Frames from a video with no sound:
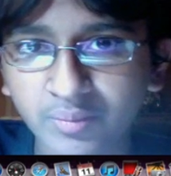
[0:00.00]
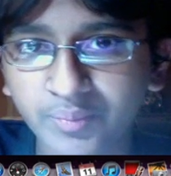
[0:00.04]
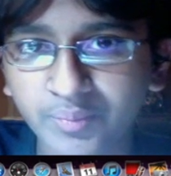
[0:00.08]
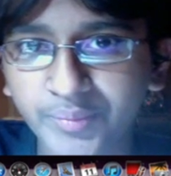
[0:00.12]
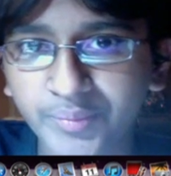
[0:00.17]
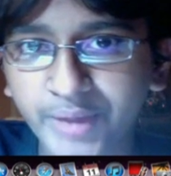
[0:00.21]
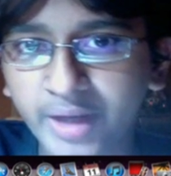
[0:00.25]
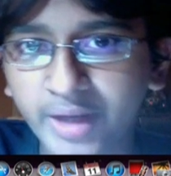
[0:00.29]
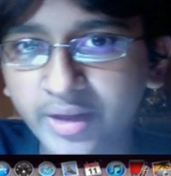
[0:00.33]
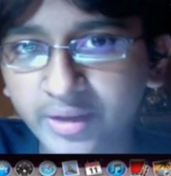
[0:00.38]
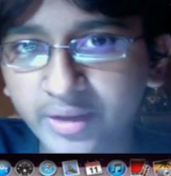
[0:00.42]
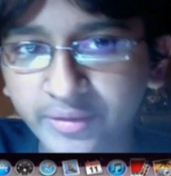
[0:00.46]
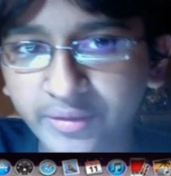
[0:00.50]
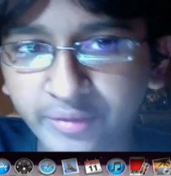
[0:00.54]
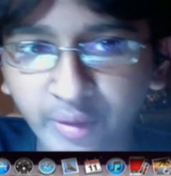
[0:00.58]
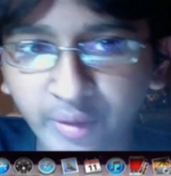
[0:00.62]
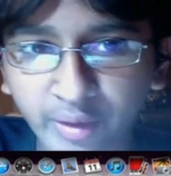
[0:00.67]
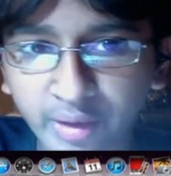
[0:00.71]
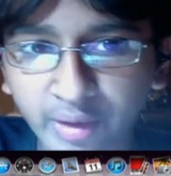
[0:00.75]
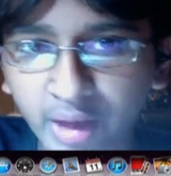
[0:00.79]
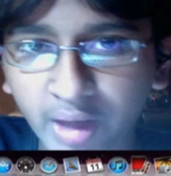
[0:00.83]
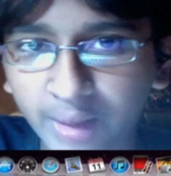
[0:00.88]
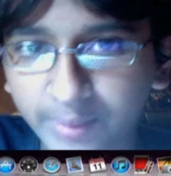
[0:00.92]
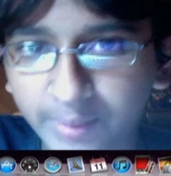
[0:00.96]
Not
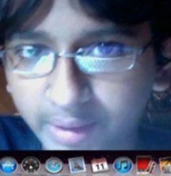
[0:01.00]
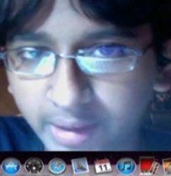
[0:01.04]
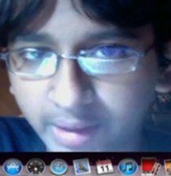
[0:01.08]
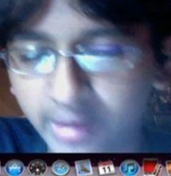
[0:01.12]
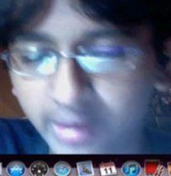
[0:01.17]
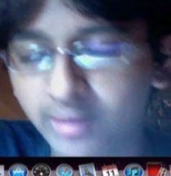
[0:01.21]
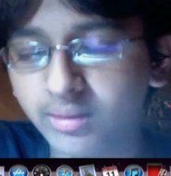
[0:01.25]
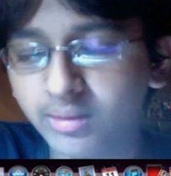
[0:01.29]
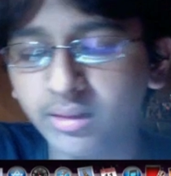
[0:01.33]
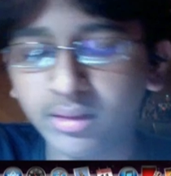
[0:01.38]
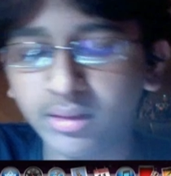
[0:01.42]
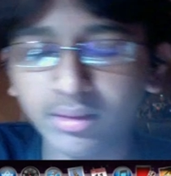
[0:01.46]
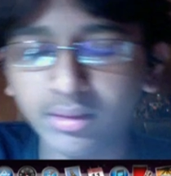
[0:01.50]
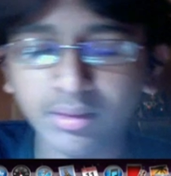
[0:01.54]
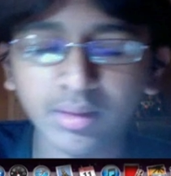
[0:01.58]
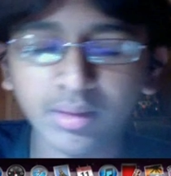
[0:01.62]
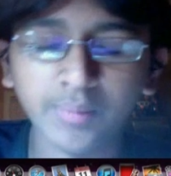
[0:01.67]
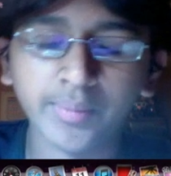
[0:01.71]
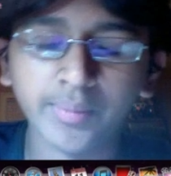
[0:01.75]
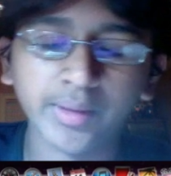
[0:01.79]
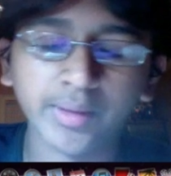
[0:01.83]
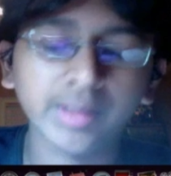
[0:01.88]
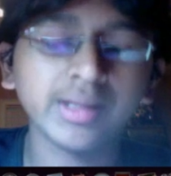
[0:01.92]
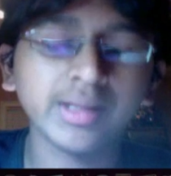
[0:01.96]
very complicated,
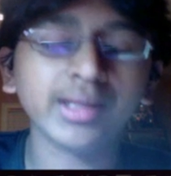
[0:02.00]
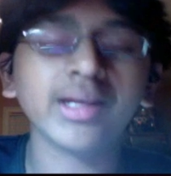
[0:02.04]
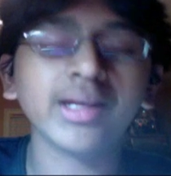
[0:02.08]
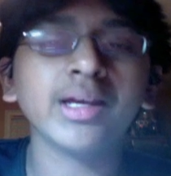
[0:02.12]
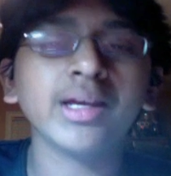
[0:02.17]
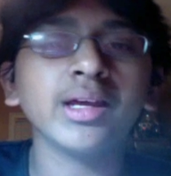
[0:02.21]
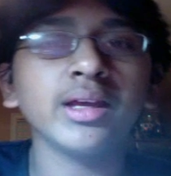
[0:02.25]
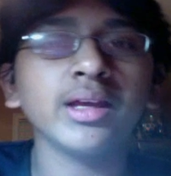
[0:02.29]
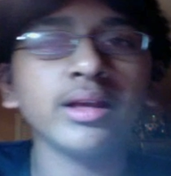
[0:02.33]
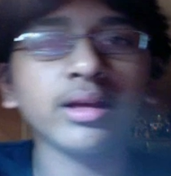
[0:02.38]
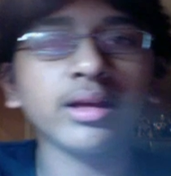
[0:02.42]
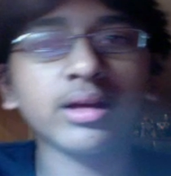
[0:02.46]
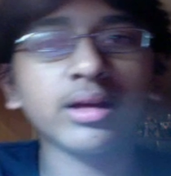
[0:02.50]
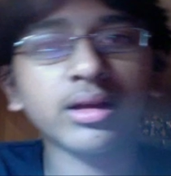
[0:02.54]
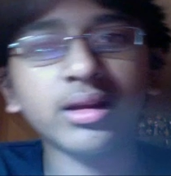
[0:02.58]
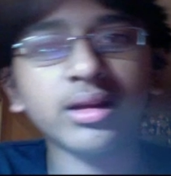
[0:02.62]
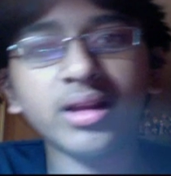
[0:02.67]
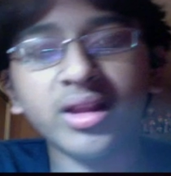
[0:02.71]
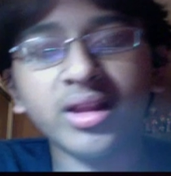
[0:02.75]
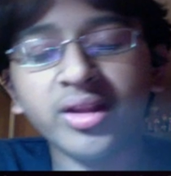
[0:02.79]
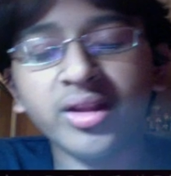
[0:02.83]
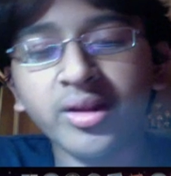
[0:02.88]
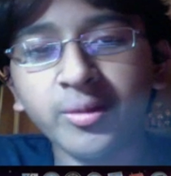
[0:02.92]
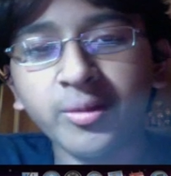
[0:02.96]
but
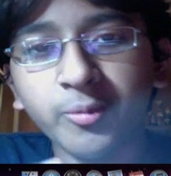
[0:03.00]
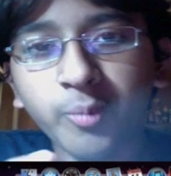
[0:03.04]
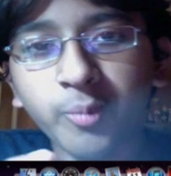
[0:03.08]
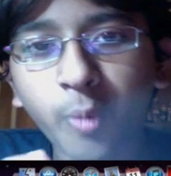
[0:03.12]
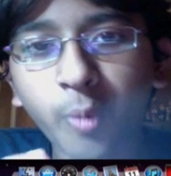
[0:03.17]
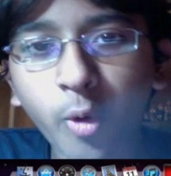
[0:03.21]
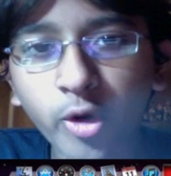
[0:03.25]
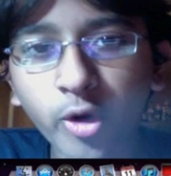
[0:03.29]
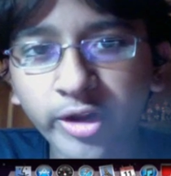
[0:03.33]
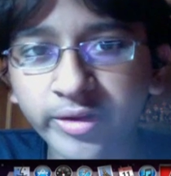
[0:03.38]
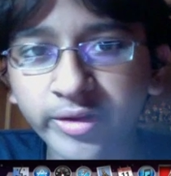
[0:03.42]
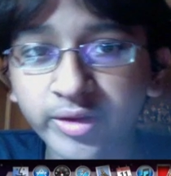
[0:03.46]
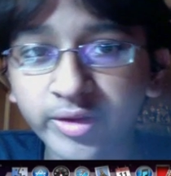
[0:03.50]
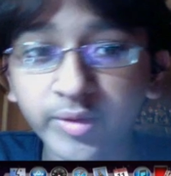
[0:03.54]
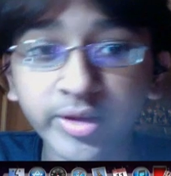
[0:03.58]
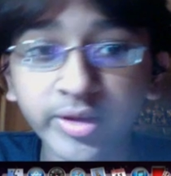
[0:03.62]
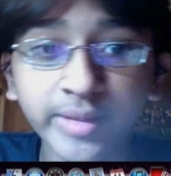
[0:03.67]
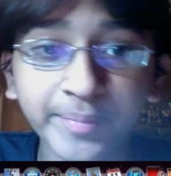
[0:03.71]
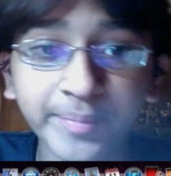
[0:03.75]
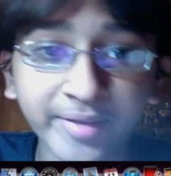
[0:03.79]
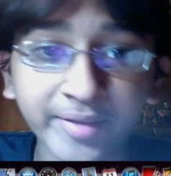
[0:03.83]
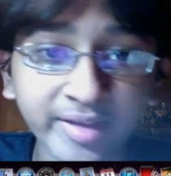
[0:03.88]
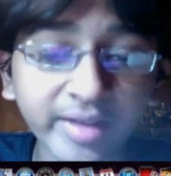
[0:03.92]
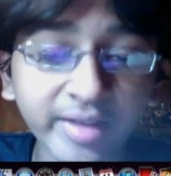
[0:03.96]
more the
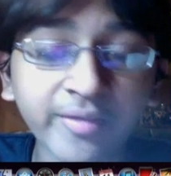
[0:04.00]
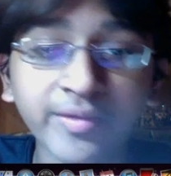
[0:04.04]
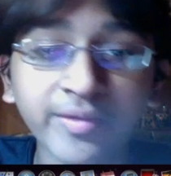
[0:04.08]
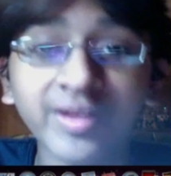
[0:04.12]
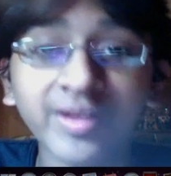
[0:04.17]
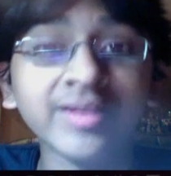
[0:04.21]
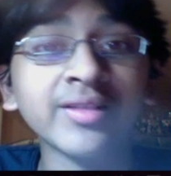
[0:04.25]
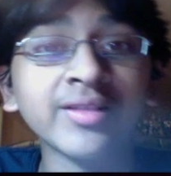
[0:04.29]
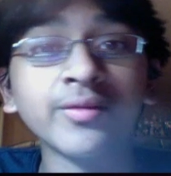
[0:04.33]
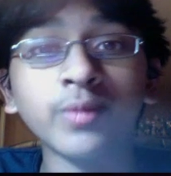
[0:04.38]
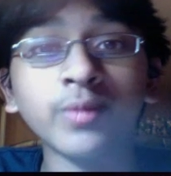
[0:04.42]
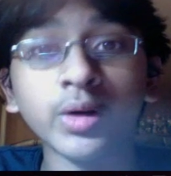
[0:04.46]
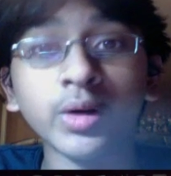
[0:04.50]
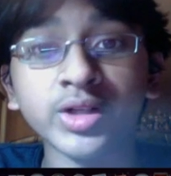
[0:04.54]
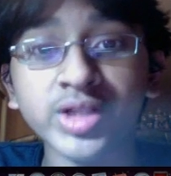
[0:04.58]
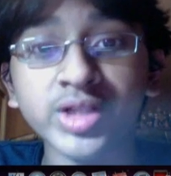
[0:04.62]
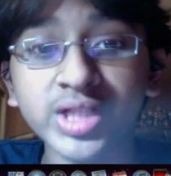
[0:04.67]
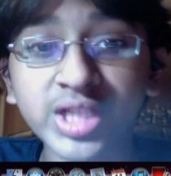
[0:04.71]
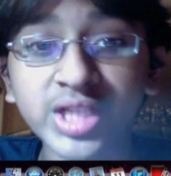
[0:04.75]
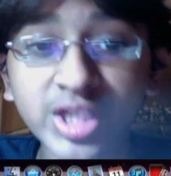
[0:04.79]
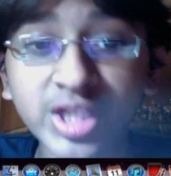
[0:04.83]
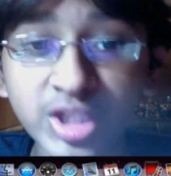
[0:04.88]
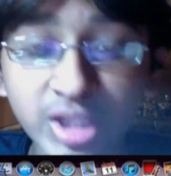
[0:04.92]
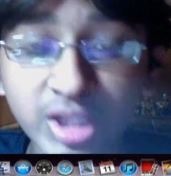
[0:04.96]
specifics of what
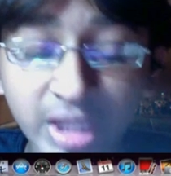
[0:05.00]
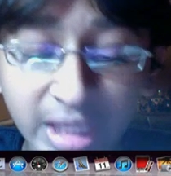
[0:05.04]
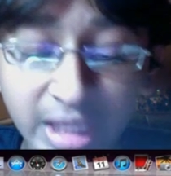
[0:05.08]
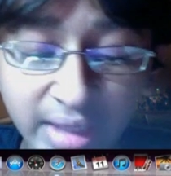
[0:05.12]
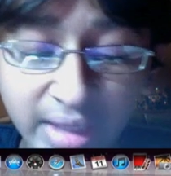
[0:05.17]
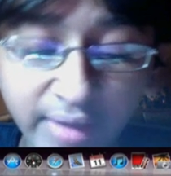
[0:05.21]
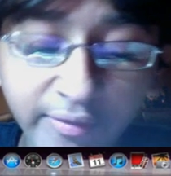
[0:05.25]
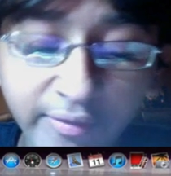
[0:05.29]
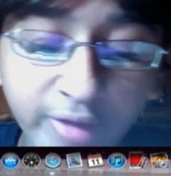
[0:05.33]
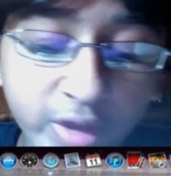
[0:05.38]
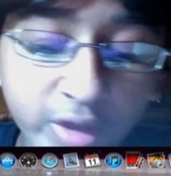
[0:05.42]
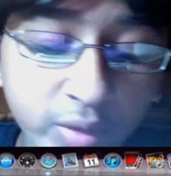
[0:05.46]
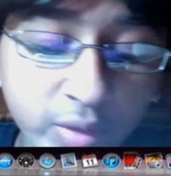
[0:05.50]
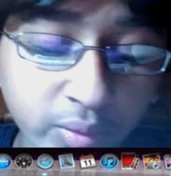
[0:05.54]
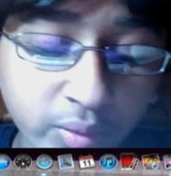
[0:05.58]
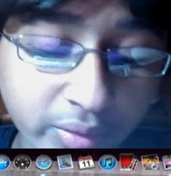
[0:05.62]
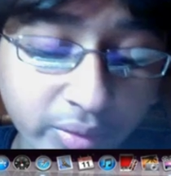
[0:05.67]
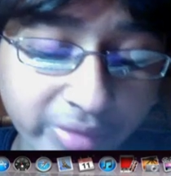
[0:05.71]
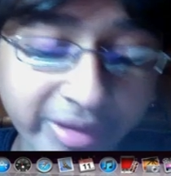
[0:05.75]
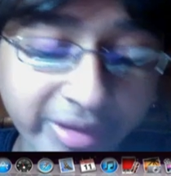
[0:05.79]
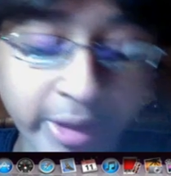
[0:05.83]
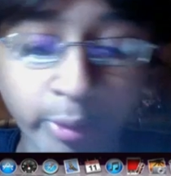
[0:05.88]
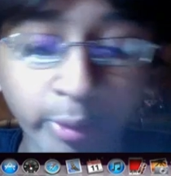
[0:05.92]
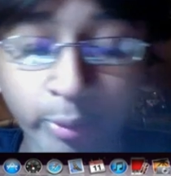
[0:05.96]
each individual
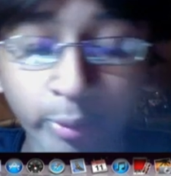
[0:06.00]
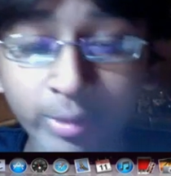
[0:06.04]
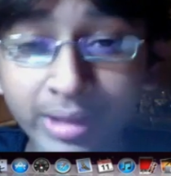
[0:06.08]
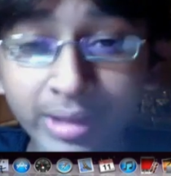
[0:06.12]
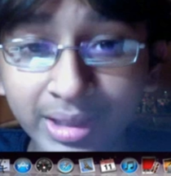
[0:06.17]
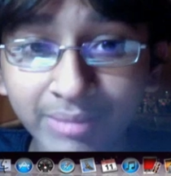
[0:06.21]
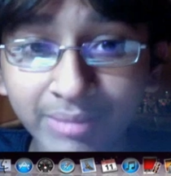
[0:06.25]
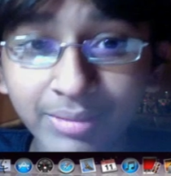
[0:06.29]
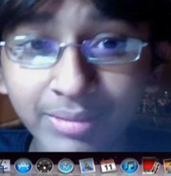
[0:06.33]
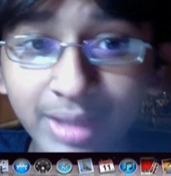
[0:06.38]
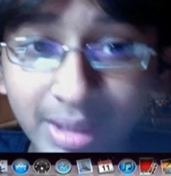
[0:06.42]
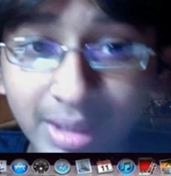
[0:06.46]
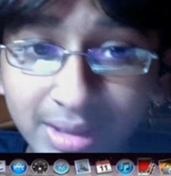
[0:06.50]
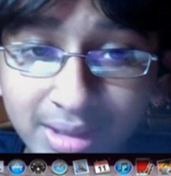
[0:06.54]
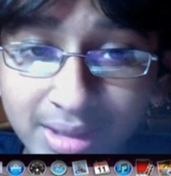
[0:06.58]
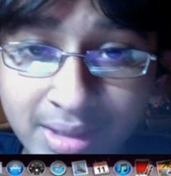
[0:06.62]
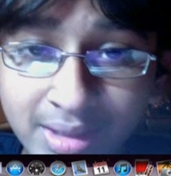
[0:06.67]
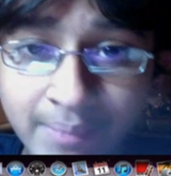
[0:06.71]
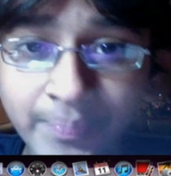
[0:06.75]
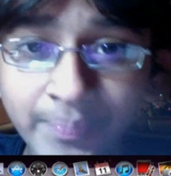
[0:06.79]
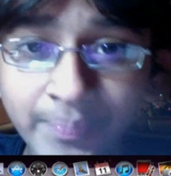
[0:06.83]
thing really means.